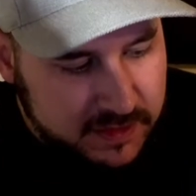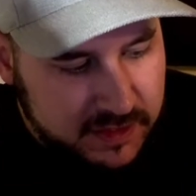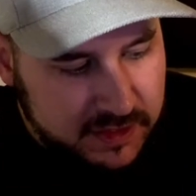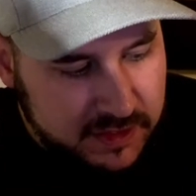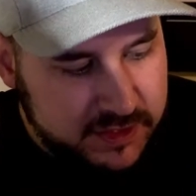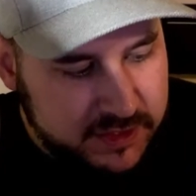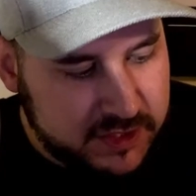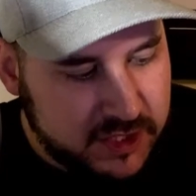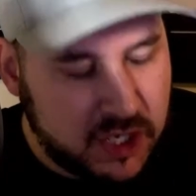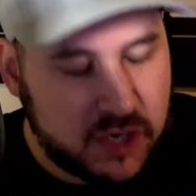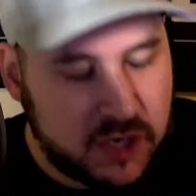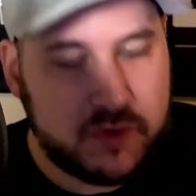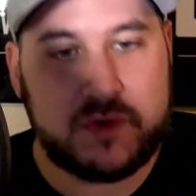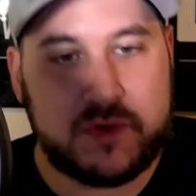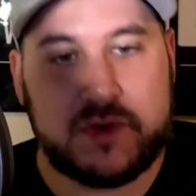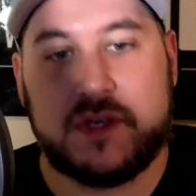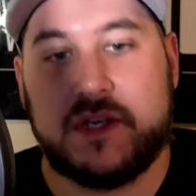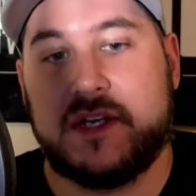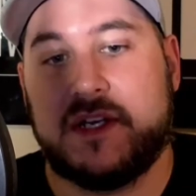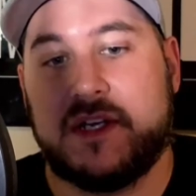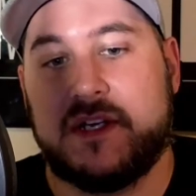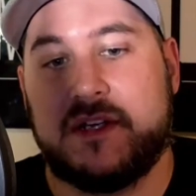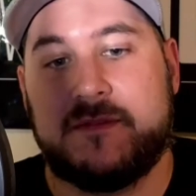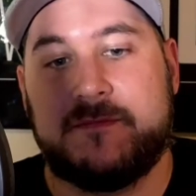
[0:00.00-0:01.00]
So
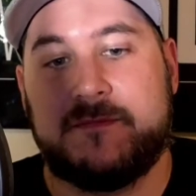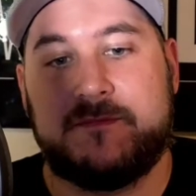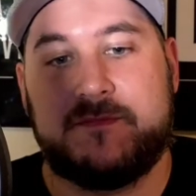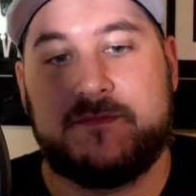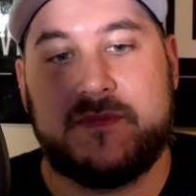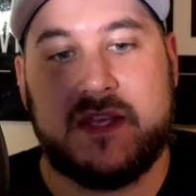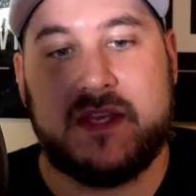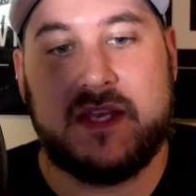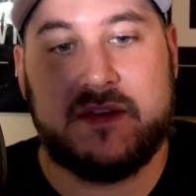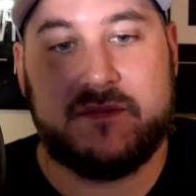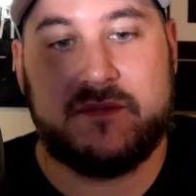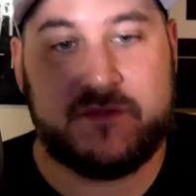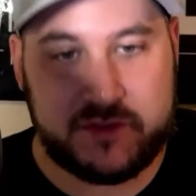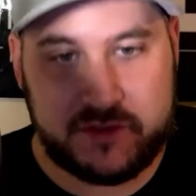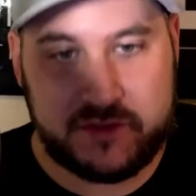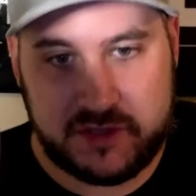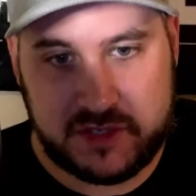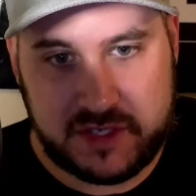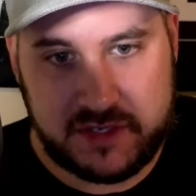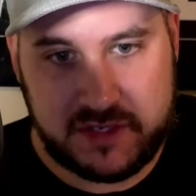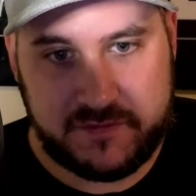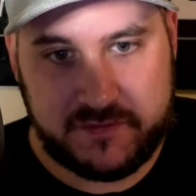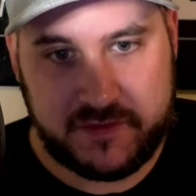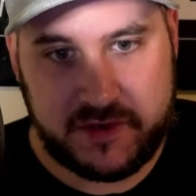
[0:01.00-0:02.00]
if you're
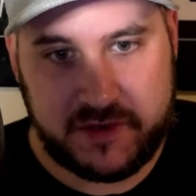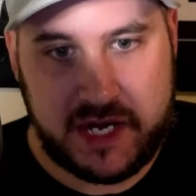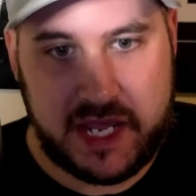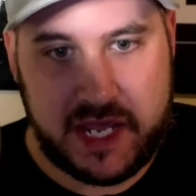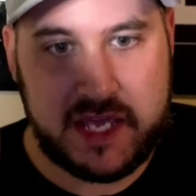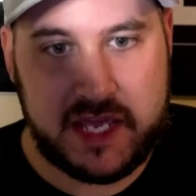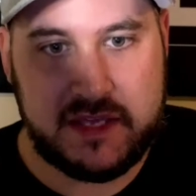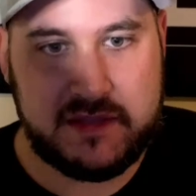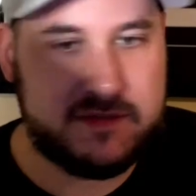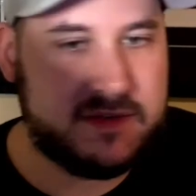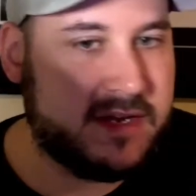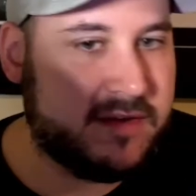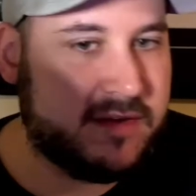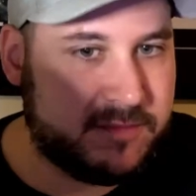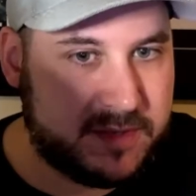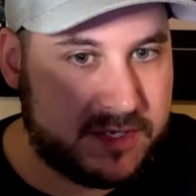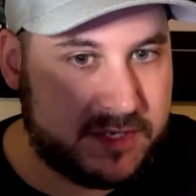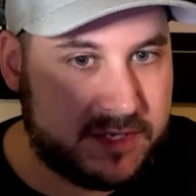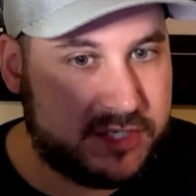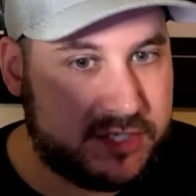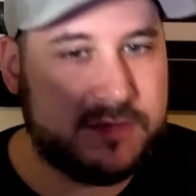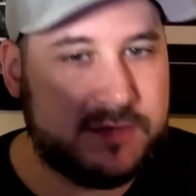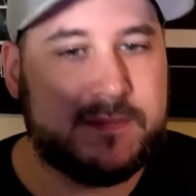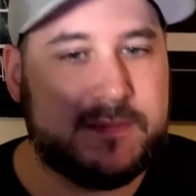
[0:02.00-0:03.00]
looking for Nate, and
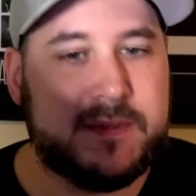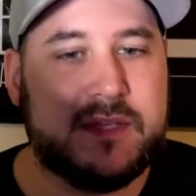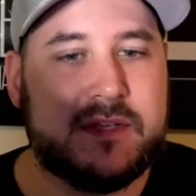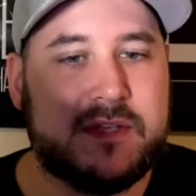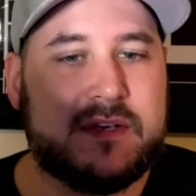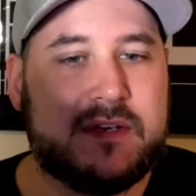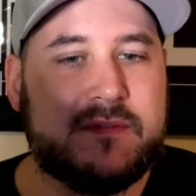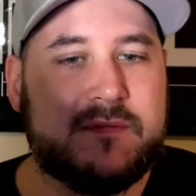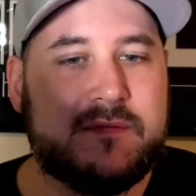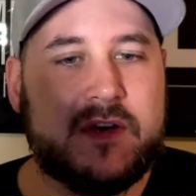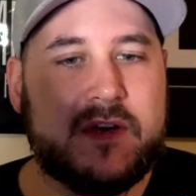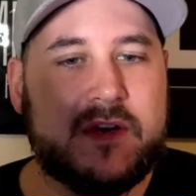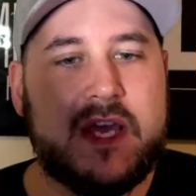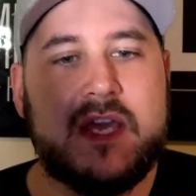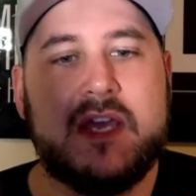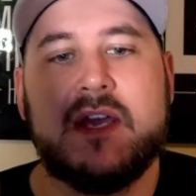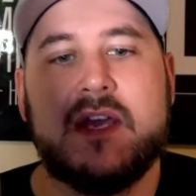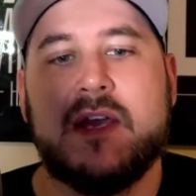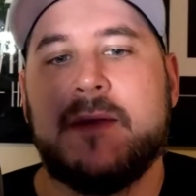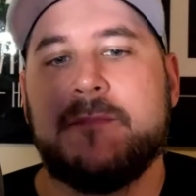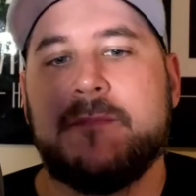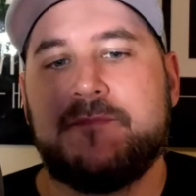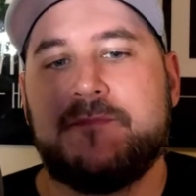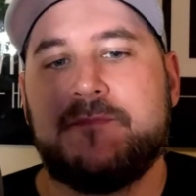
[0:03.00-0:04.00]
everybody should be looking for Nate,
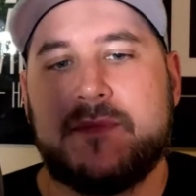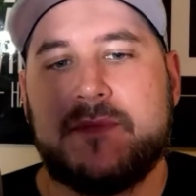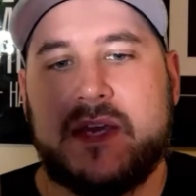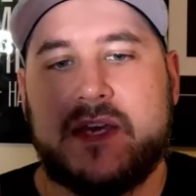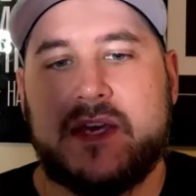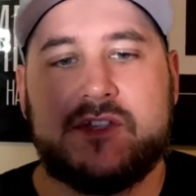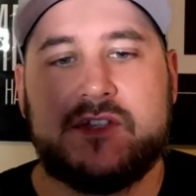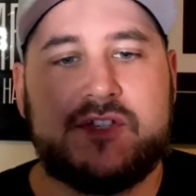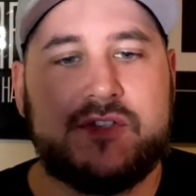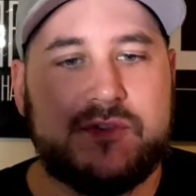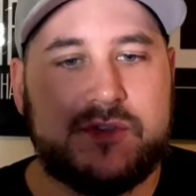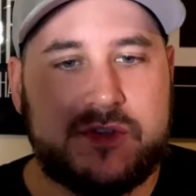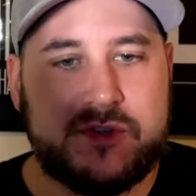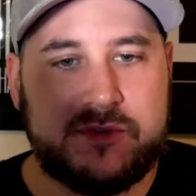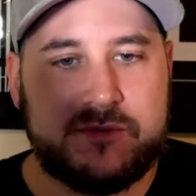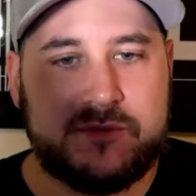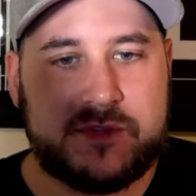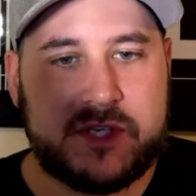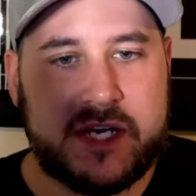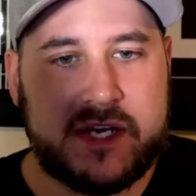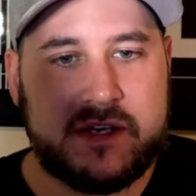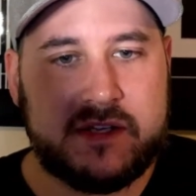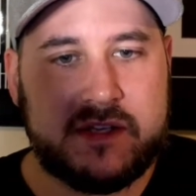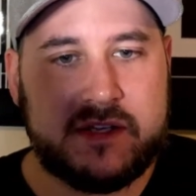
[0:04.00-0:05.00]
his YouTube
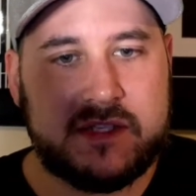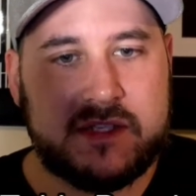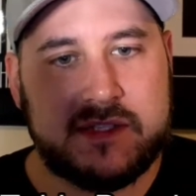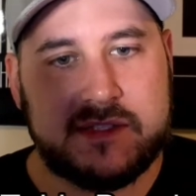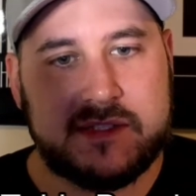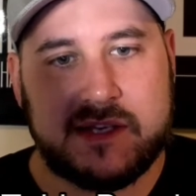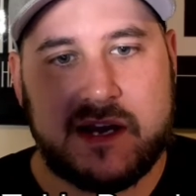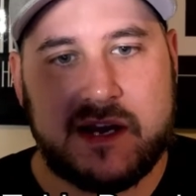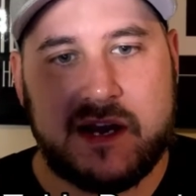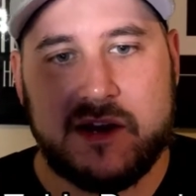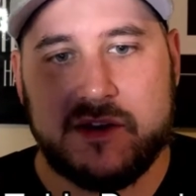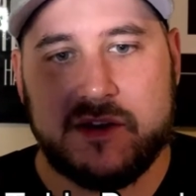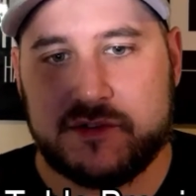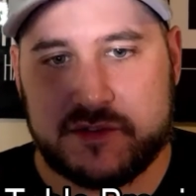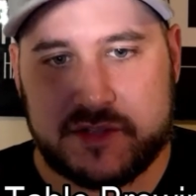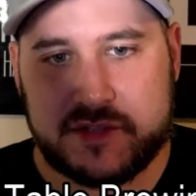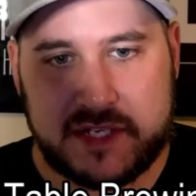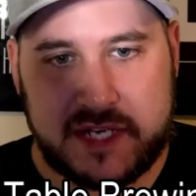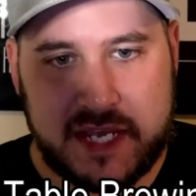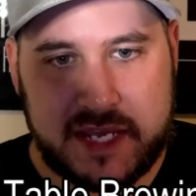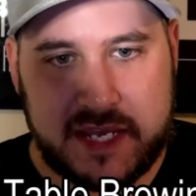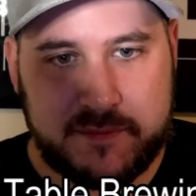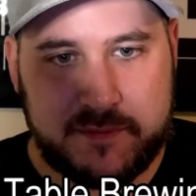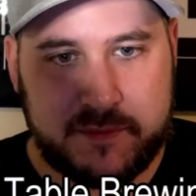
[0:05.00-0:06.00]
channel is Under the
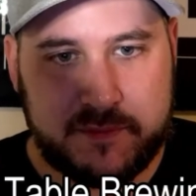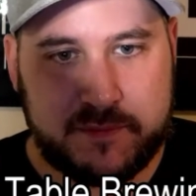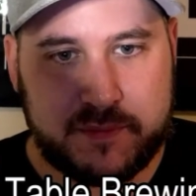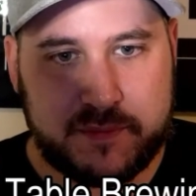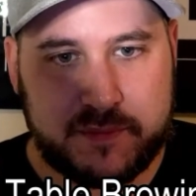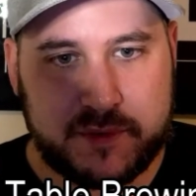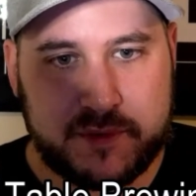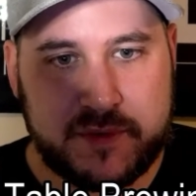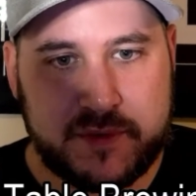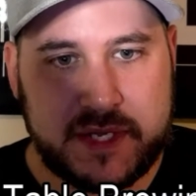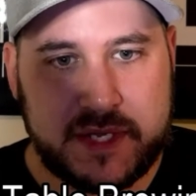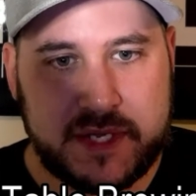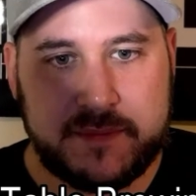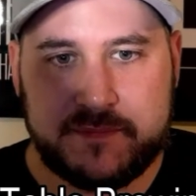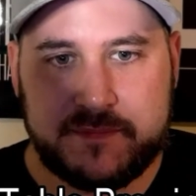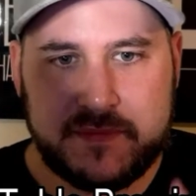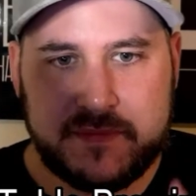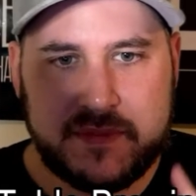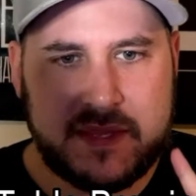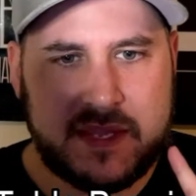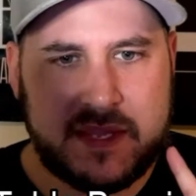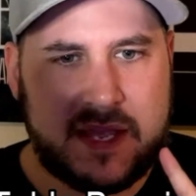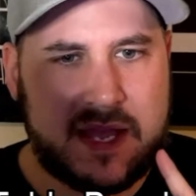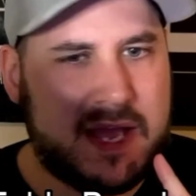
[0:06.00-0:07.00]
Table Brewing.
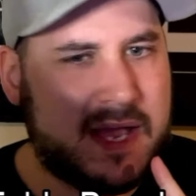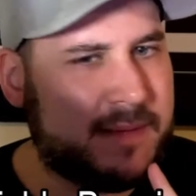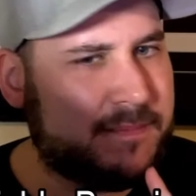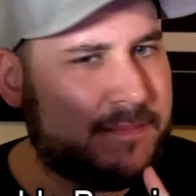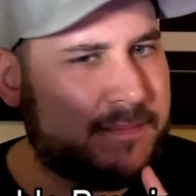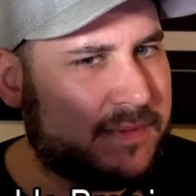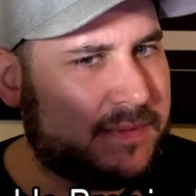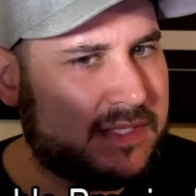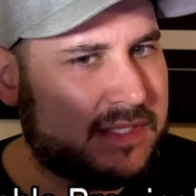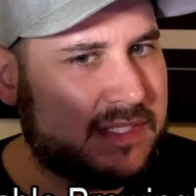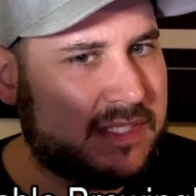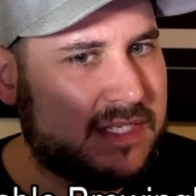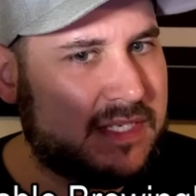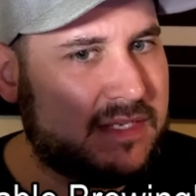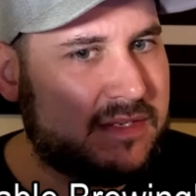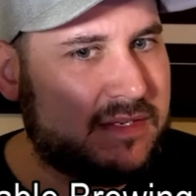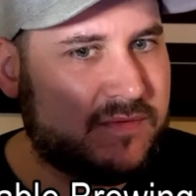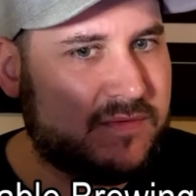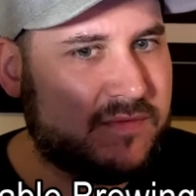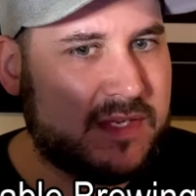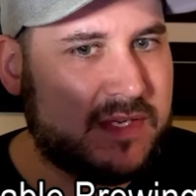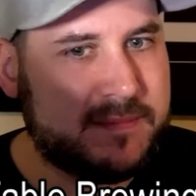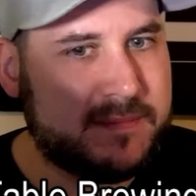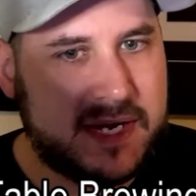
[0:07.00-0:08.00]
I
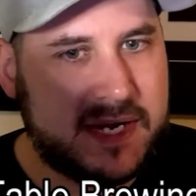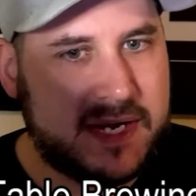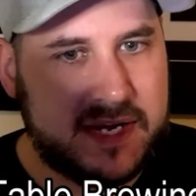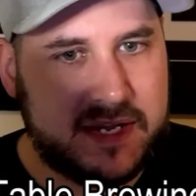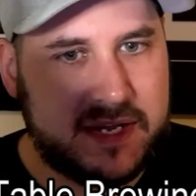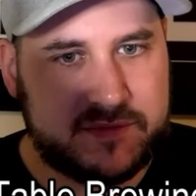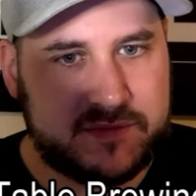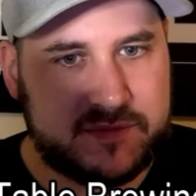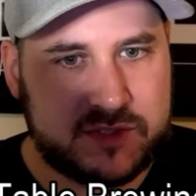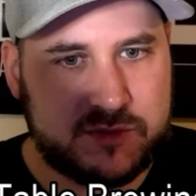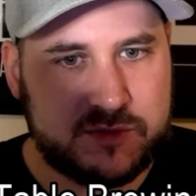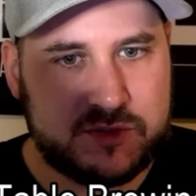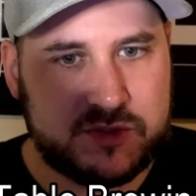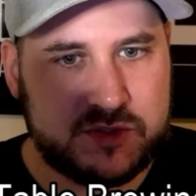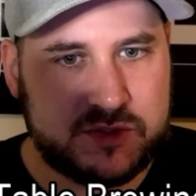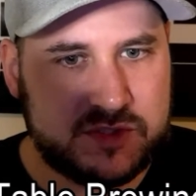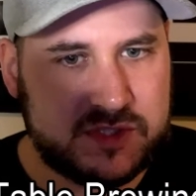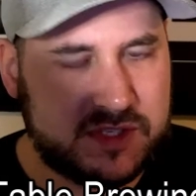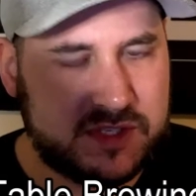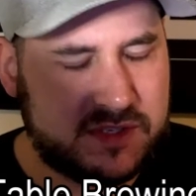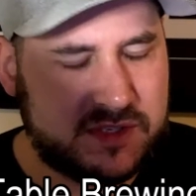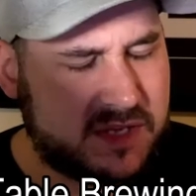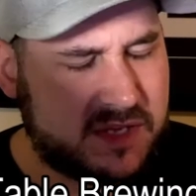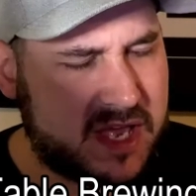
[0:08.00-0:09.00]
believe he might have
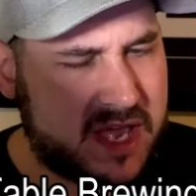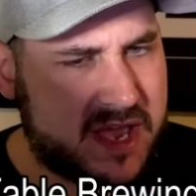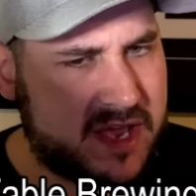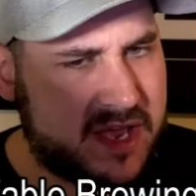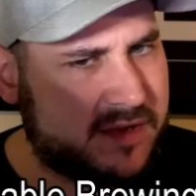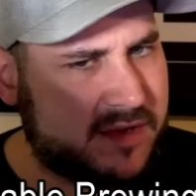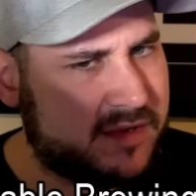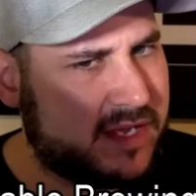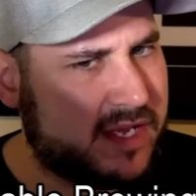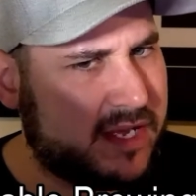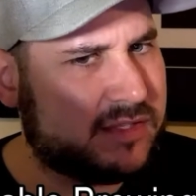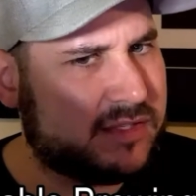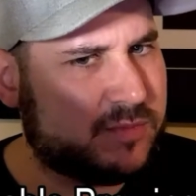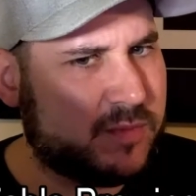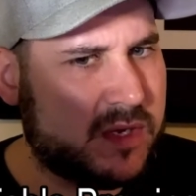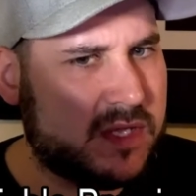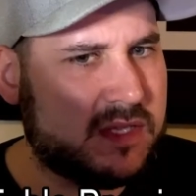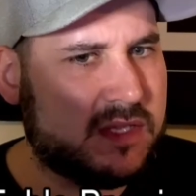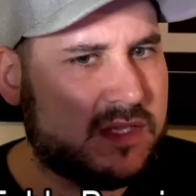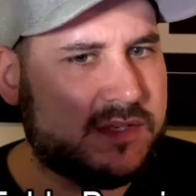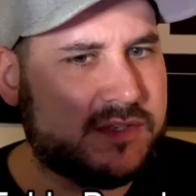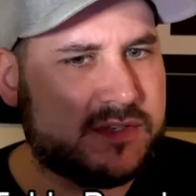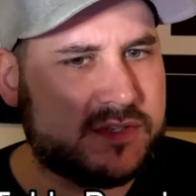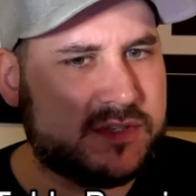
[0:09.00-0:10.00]
socials as
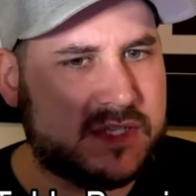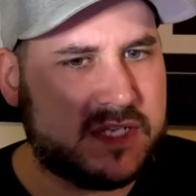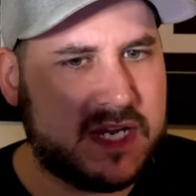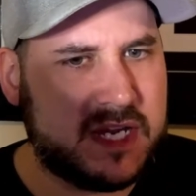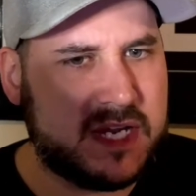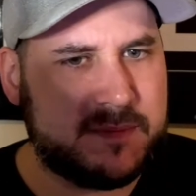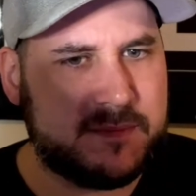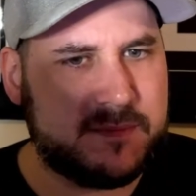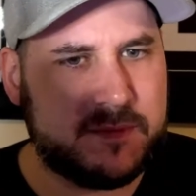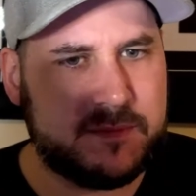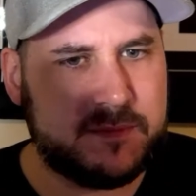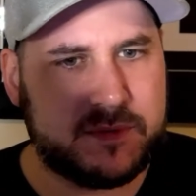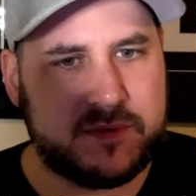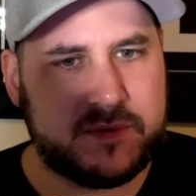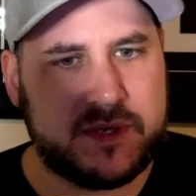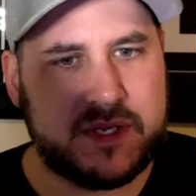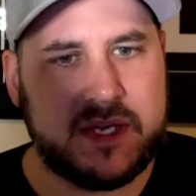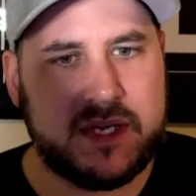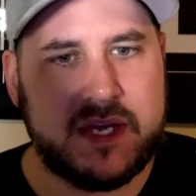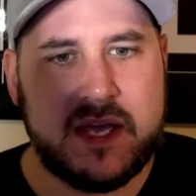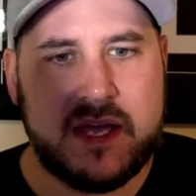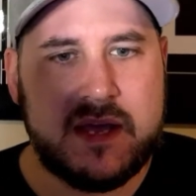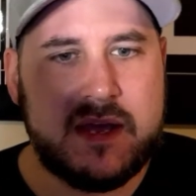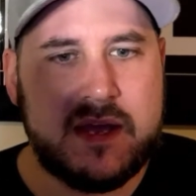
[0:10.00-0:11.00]
well, Under the Table
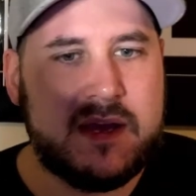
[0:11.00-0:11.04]
Brewing.